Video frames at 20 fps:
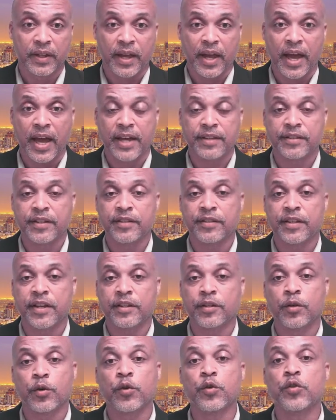As he said,
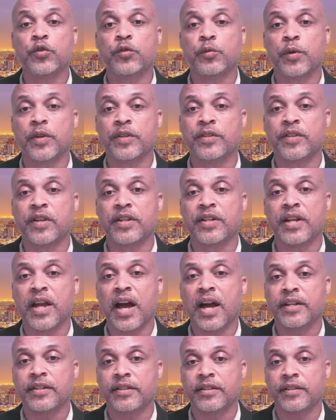Cruz was
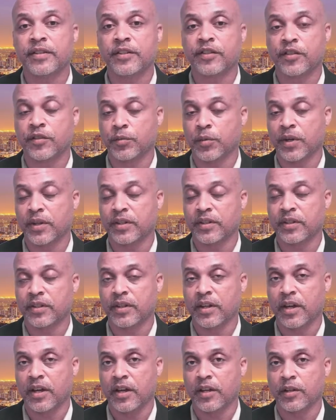not, this is what
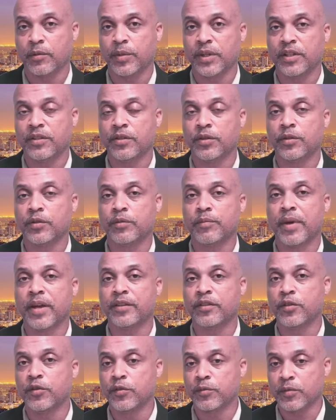Huckabee told
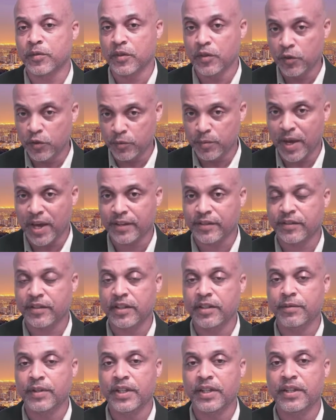Newsmax
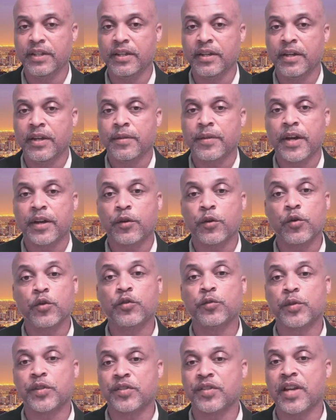TV, that
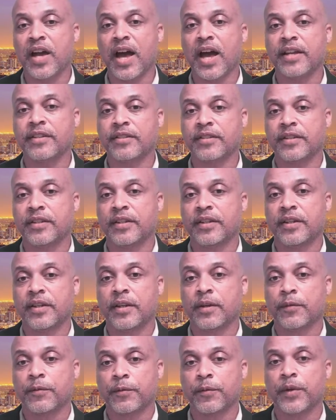Cruz was not
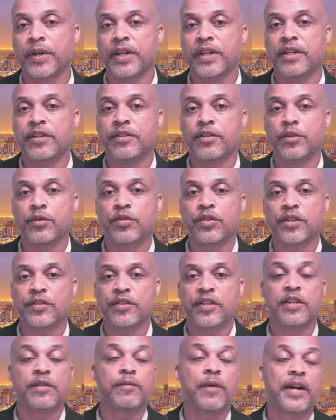free to
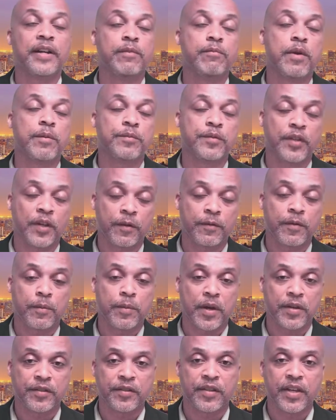just invite himself up
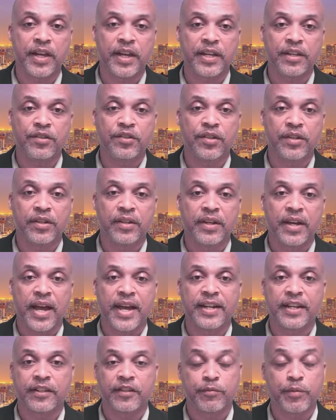on stage
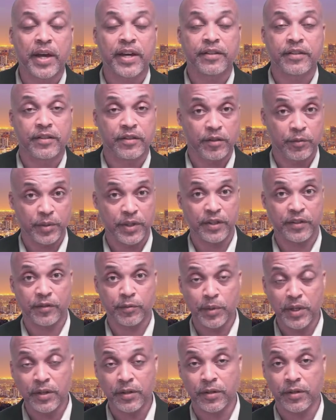and expect to be a
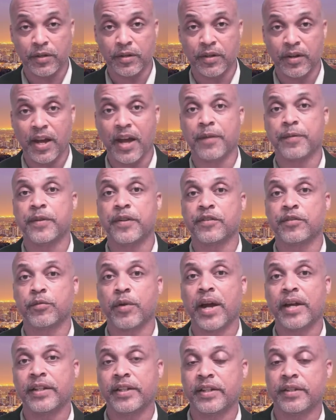speaker at this
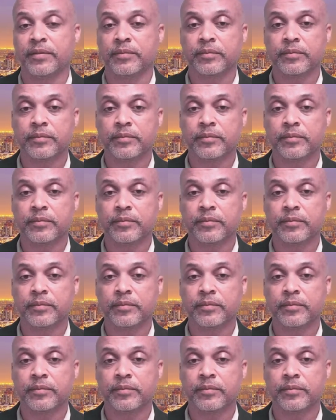rally.